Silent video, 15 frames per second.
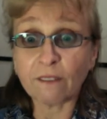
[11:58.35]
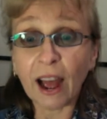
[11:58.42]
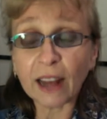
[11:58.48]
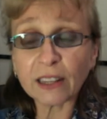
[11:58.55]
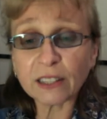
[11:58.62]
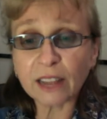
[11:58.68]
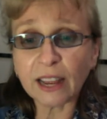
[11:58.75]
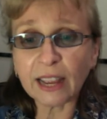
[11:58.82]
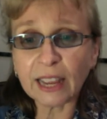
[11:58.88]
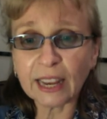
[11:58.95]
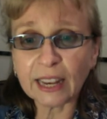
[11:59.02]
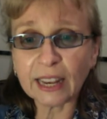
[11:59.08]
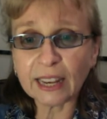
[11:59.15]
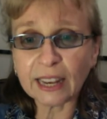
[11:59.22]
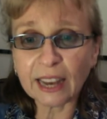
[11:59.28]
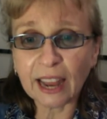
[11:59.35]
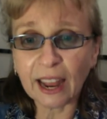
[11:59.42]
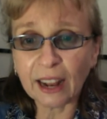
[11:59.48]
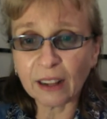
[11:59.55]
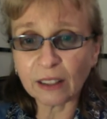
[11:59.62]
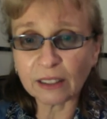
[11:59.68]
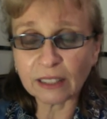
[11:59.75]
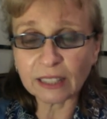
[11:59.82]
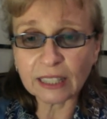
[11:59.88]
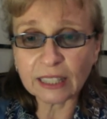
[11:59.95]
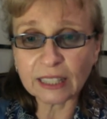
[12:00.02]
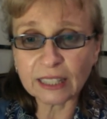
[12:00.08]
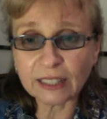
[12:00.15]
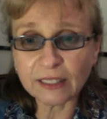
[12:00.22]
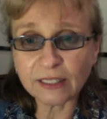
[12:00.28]
Vata in
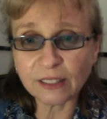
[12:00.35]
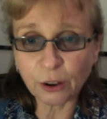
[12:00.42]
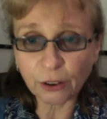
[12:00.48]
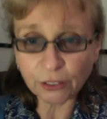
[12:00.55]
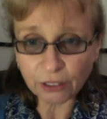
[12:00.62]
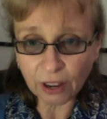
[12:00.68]
his dosha,